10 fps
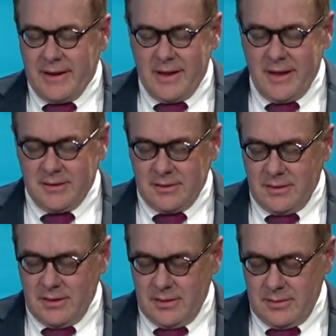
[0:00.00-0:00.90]
And
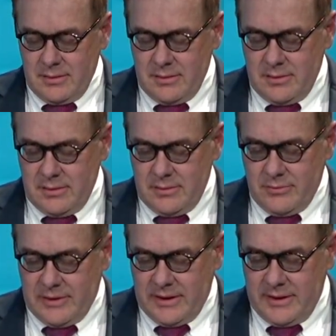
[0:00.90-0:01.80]
uh,
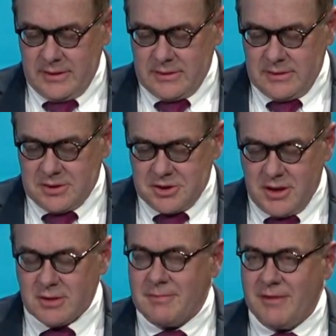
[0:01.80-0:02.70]
when I
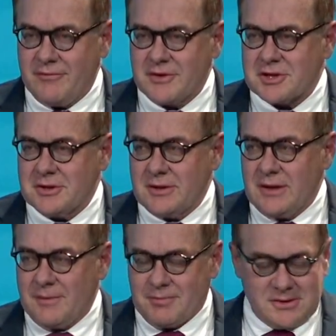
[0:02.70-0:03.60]
shared my vision,
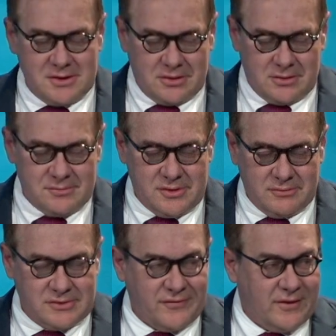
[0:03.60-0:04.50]
uh, President Grimsson
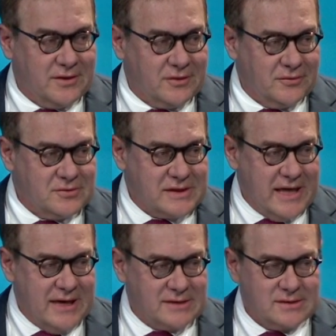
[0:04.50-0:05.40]
was very
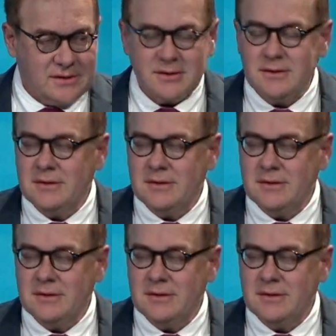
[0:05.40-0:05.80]
enthusiastic.